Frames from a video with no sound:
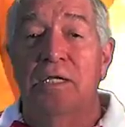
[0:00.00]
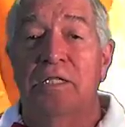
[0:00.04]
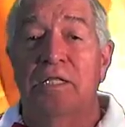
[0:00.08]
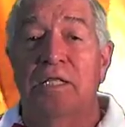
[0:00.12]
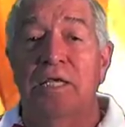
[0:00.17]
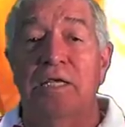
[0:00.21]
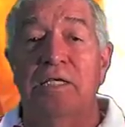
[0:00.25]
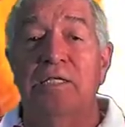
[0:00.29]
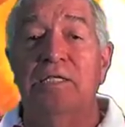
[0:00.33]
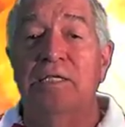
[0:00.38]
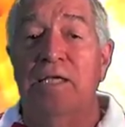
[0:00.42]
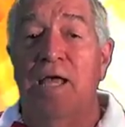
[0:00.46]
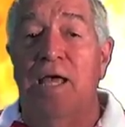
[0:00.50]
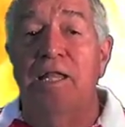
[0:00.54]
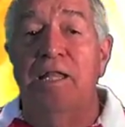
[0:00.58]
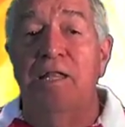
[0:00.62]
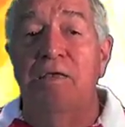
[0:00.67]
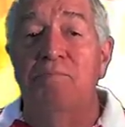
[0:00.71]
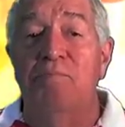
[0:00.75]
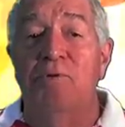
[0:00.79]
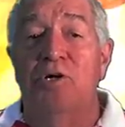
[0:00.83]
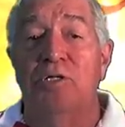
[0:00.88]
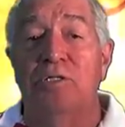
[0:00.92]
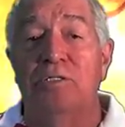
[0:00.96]
These
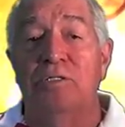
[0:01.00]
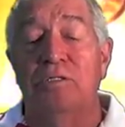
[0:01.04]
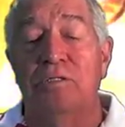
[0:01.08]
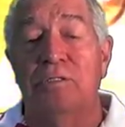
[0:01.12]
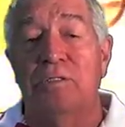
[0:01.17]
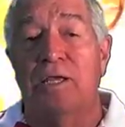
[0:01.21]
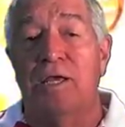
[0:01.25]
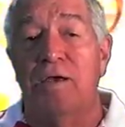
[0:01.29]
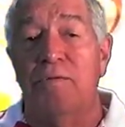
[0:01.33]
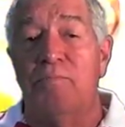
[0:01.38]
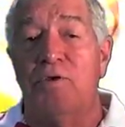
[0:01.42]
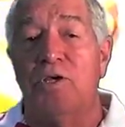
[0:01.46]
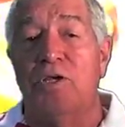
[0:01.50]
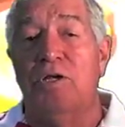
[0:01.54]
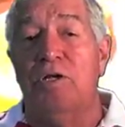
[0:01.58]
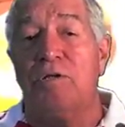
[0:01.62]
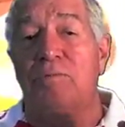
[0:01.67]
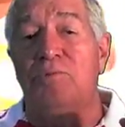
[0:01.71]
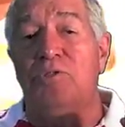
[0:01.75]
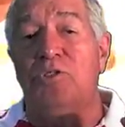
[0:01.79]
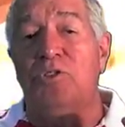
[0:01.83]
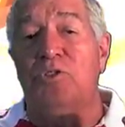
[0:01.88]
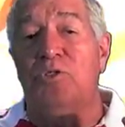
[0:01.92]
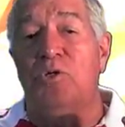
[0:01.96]
tiny muscles can
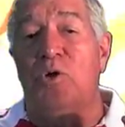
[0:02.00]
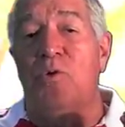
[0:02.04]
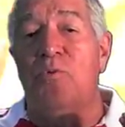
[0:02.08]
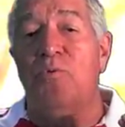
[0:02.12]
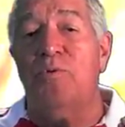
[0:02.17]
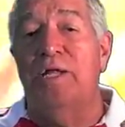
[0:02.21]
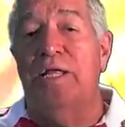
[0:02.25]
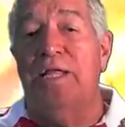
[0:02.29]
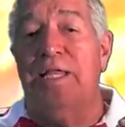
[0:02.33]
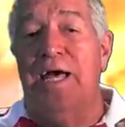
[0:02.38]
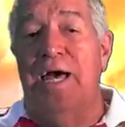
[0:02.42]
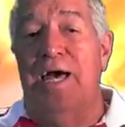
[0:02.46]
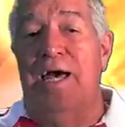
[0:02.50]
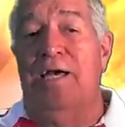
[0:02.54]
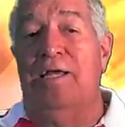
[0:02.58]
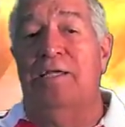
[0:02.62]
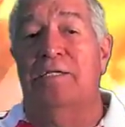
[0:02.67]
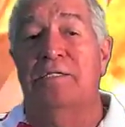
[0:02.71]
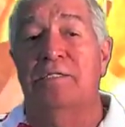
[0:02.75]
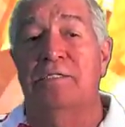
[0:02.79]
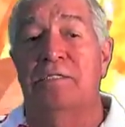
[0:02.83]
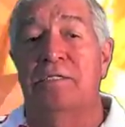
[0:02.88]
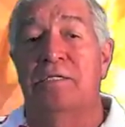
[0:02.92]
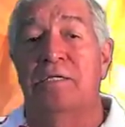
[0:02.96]
become so
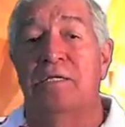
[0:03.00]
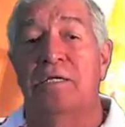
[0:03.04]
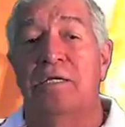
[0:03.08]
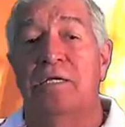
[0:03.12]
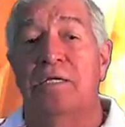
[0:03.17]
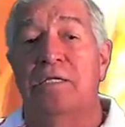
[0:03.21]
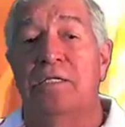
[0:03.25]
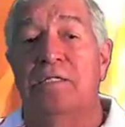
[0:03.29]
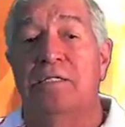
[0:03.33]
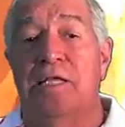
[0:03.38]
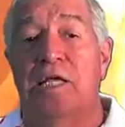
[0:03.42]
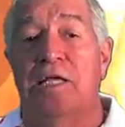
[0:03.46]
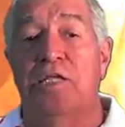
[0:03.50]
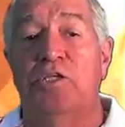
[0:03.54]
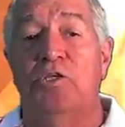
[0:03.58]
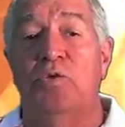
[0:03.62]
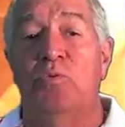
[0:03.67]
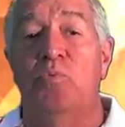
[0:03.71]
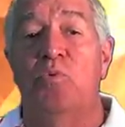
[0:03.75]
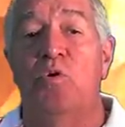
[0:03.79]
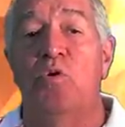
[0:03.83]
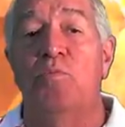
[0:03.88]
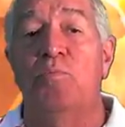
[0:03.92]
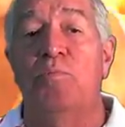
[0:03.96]
relaxed that
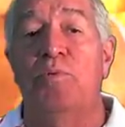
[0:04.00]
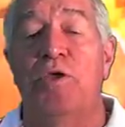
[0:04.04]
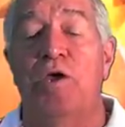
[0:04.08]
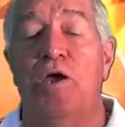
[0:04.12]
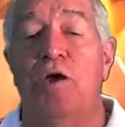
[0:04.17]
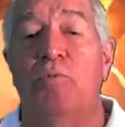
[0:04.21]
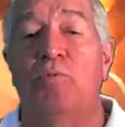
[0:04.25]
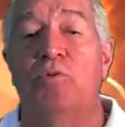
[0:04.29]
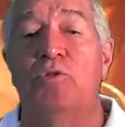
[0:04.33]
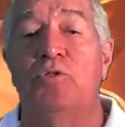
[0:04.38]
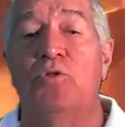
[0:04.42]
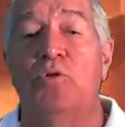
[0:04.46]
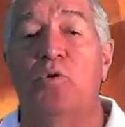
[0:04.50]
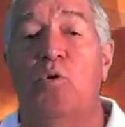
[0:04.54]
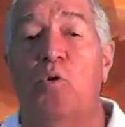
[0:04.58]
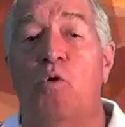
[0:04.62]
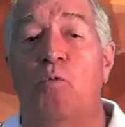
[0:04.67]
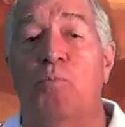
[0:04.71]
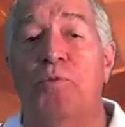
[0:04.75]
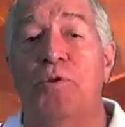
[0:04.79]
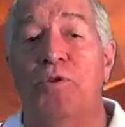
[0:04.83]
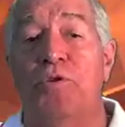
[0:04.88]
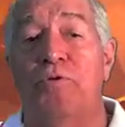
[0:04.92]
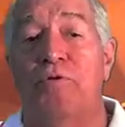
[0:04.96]
you won't be able to
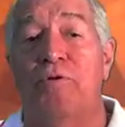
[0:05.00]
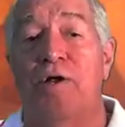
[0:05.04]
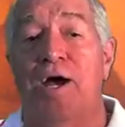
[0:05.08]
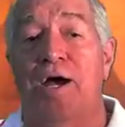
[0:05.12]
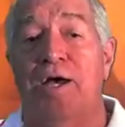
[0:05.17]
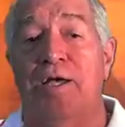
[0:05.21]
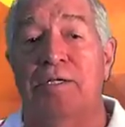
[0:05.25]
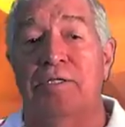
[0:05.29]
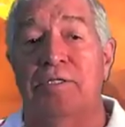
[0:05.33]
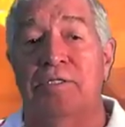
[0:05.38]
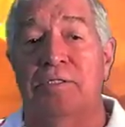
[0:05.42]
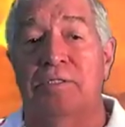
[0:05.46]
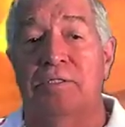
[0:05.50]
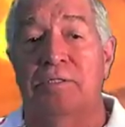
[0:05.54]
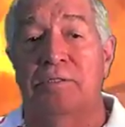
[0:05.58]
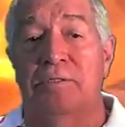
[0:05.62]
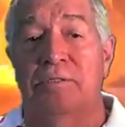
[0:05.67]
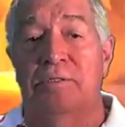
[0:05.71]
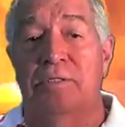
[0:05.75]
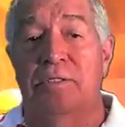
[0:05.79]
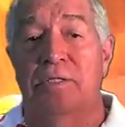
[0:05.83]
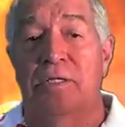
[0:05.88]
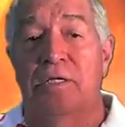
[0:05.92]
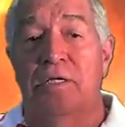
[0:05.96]
open your eyes.
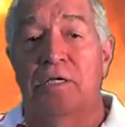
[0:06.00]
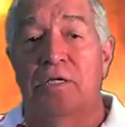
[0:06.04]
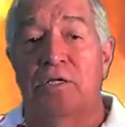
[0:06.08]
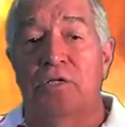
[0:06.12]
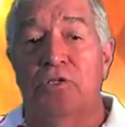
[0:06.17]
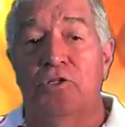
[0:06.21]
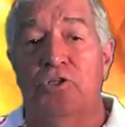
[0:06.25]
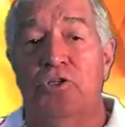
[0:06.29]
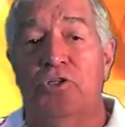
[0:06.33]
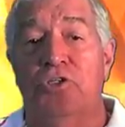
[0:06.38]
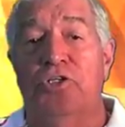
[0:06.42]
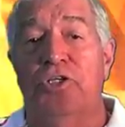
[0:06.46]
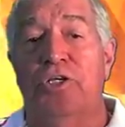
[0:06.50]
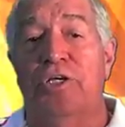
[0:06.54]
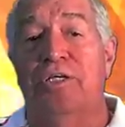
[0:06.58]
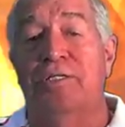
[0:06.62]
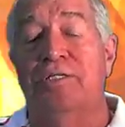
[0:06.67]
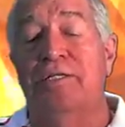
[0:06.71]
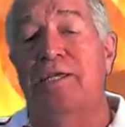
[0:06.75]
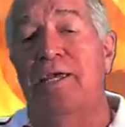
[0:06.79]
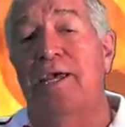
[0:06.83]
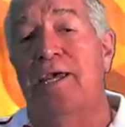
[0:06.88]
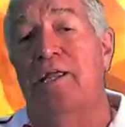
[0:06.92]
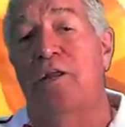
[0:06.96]
You
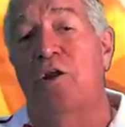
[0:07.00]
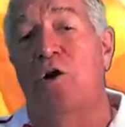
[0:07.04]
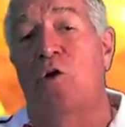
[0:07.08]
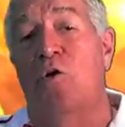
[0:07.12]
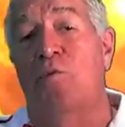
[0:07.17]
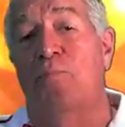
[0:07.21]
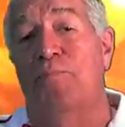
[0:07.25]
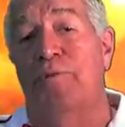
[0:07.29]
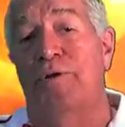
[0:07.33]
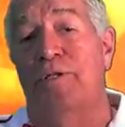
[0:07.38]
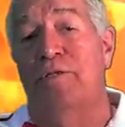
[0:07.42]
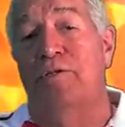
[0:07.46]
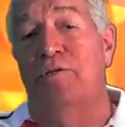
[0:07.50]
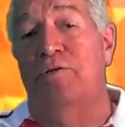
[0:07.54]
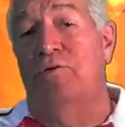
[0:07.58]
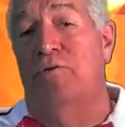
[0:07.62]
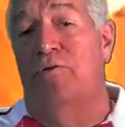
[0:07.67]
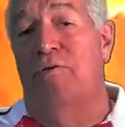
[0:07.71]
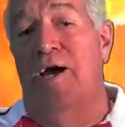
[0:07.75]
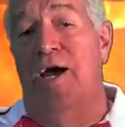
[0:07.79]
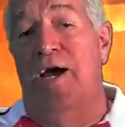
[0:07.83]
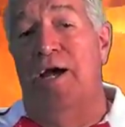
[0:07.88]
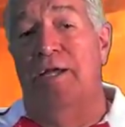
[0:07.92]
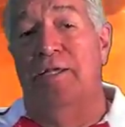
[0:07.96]
just can't open
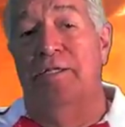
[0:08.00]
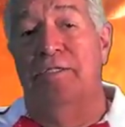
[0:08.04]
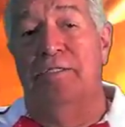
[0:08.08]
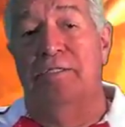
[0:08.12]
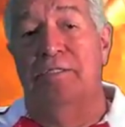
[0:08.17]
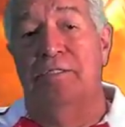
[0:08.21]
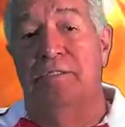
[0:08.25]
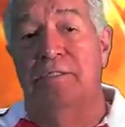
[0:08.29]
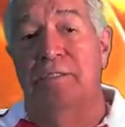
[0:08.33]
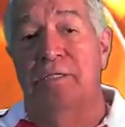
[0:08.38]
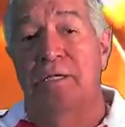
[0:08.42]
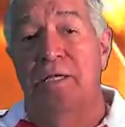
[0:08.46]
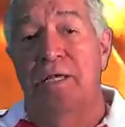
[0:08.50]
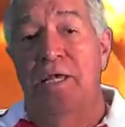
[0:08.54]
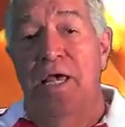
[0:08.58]
your eyes.